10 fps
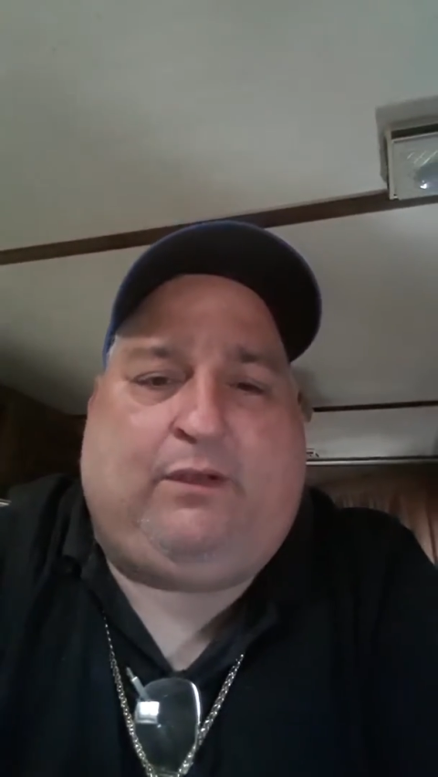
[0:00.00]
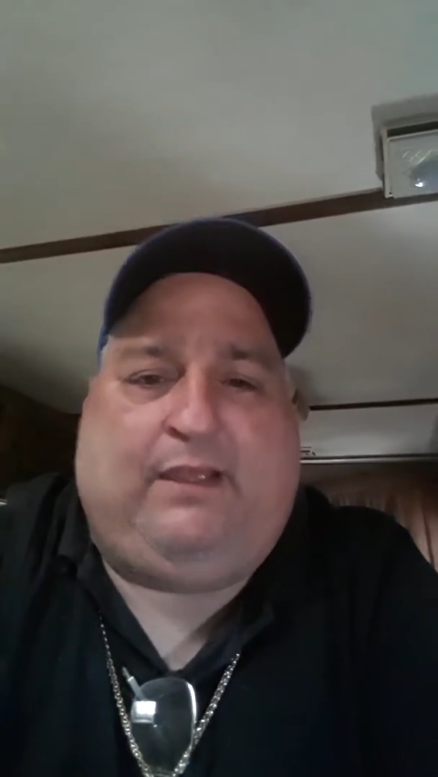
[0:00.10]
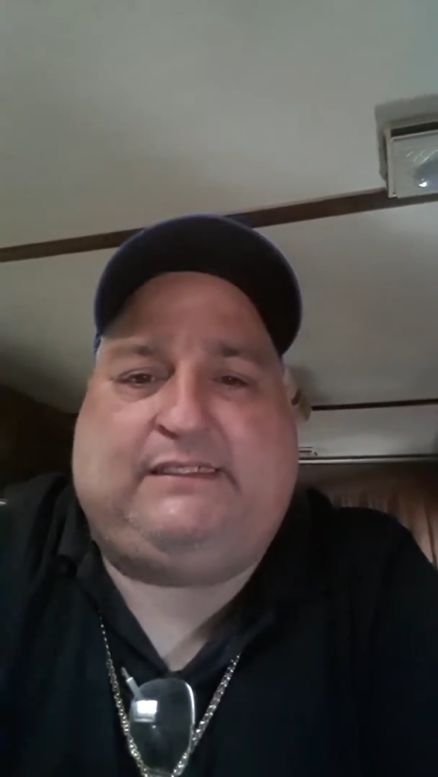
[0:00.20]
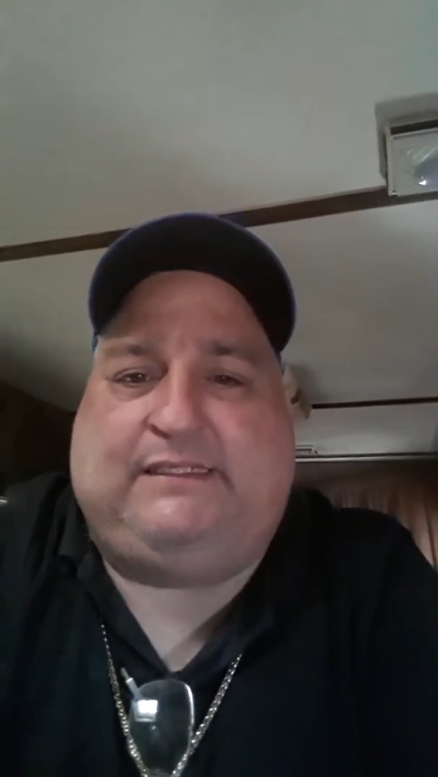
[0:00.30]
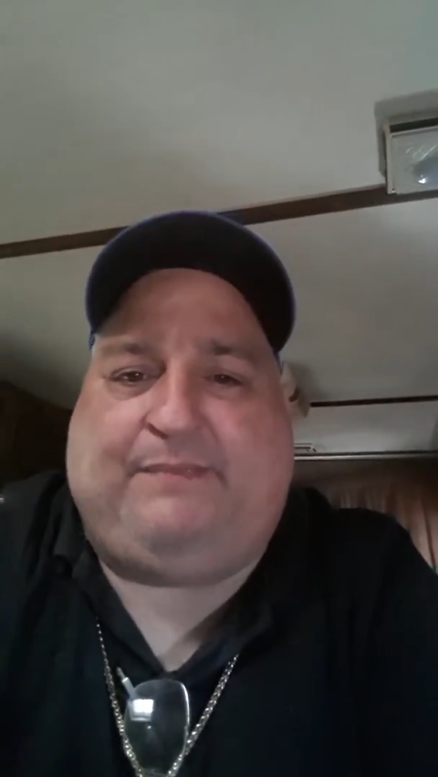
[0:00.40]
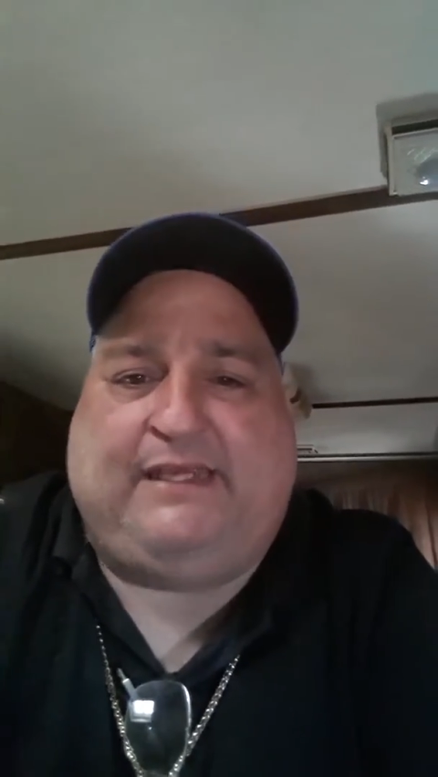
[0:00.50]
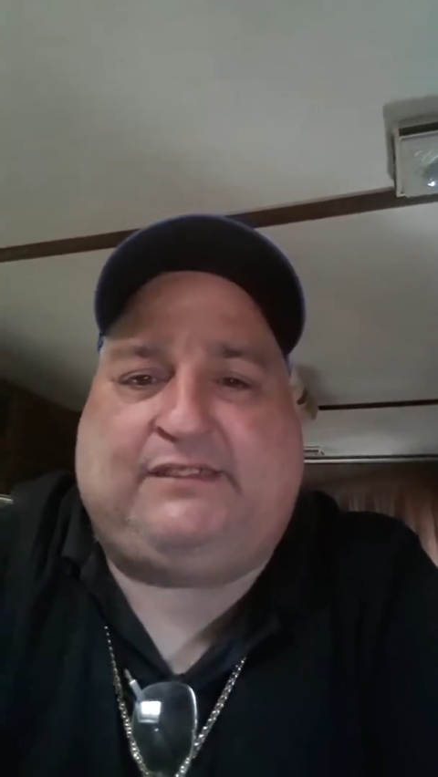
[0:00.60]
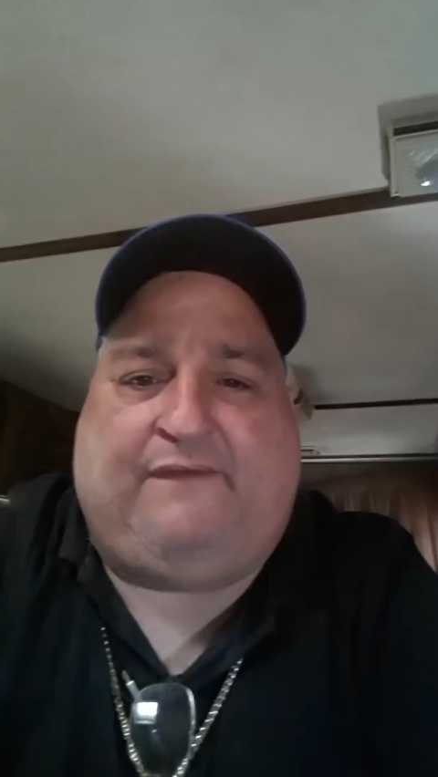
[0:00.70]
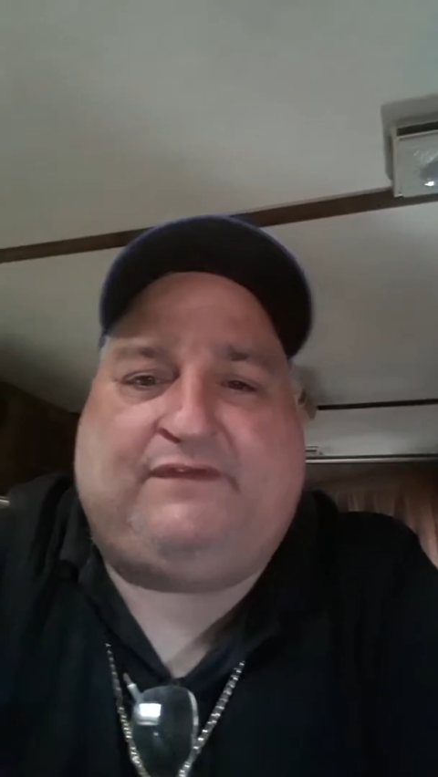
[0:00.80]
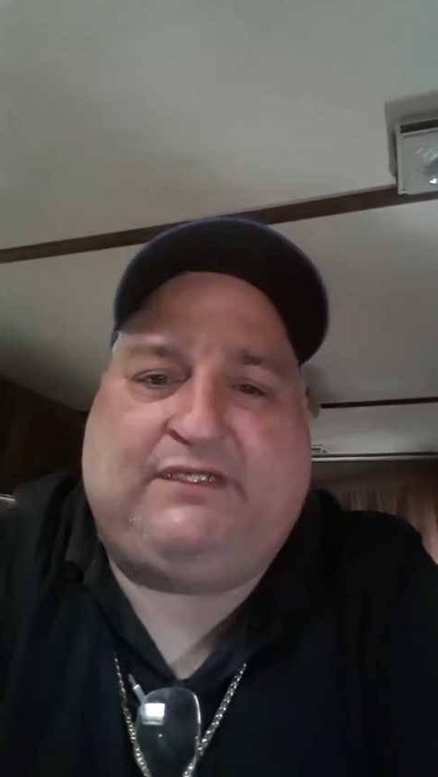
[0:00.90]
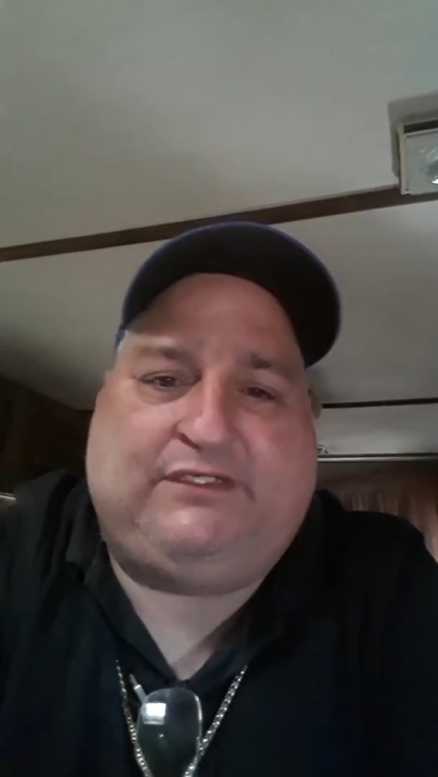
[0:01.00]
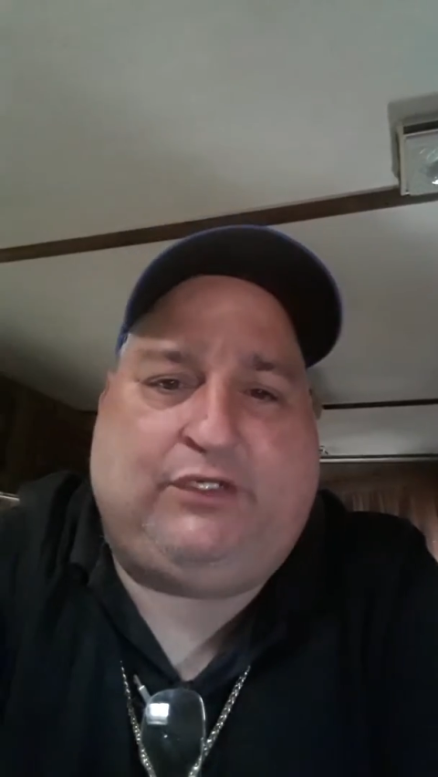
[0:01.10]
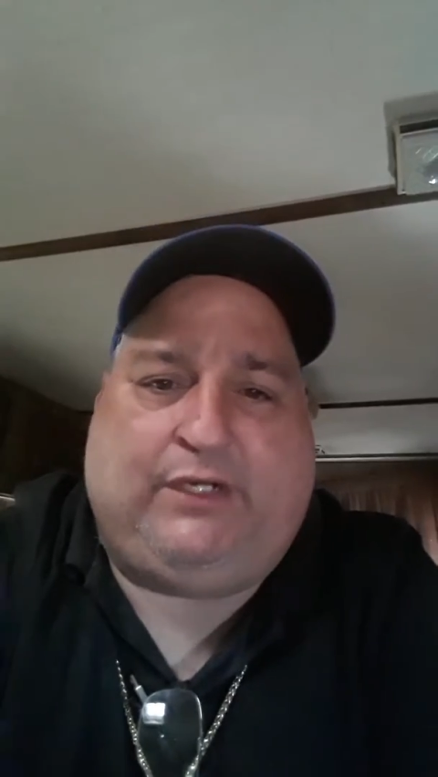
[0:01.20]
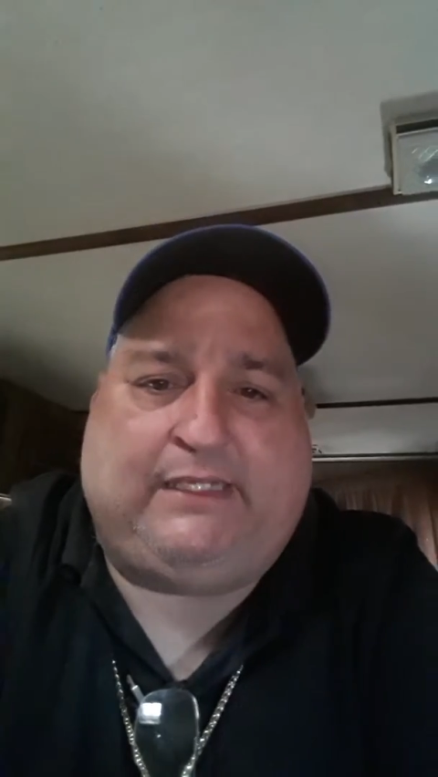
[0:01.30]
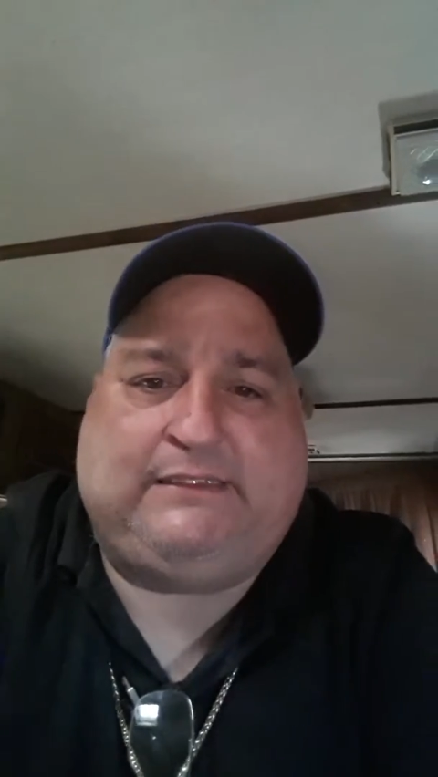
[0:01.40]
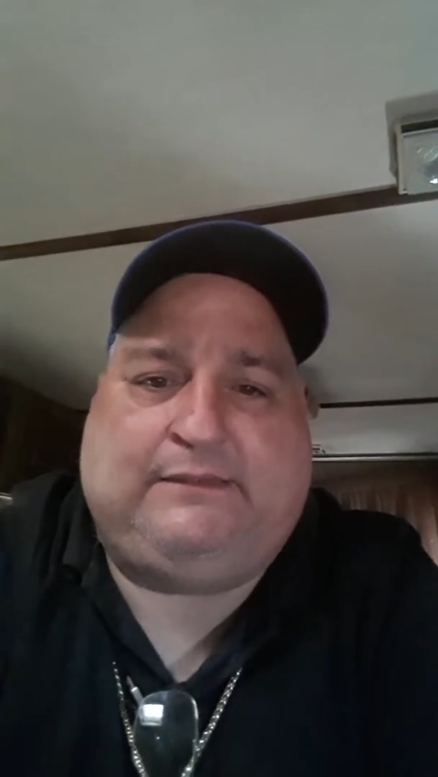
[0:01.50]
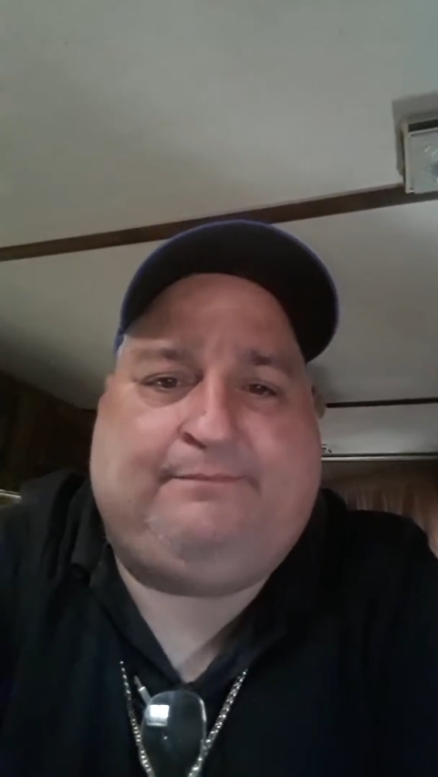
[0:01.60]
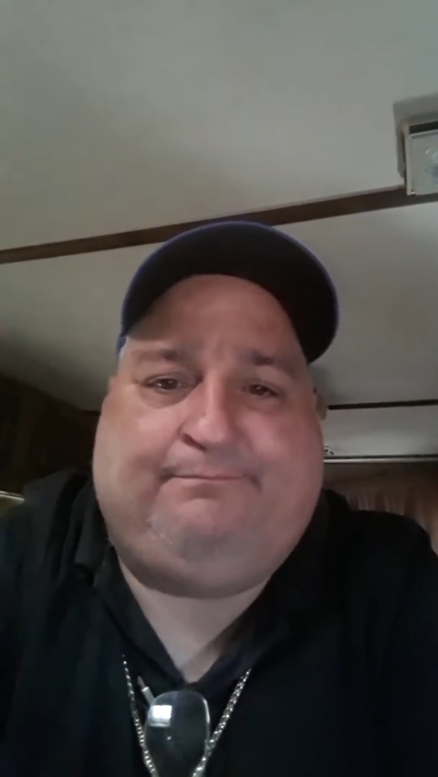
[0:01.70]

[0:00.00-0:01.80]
OS is based off of, is Unix